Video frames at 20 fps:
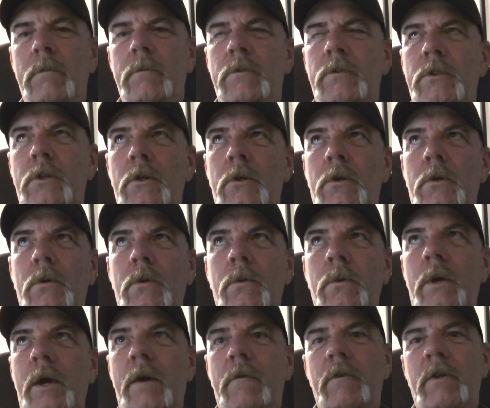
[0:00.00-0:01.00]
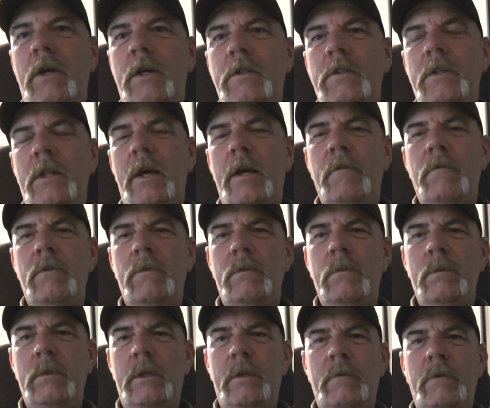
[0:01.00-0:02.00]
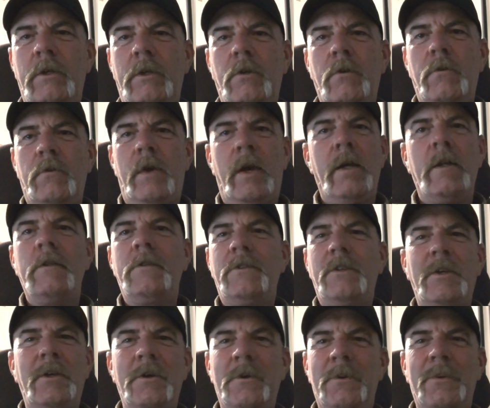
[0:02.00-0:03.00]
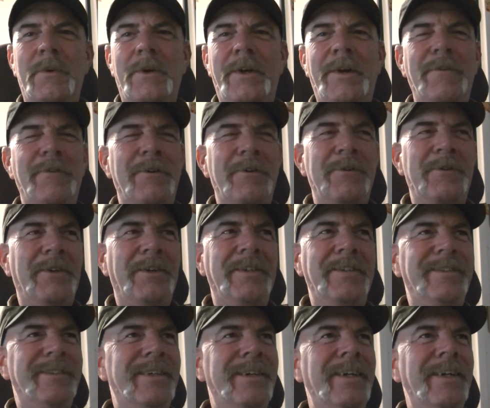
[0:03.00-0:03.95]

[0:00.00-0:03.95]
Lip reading: So have a nice life living your fantasy or whatever it was.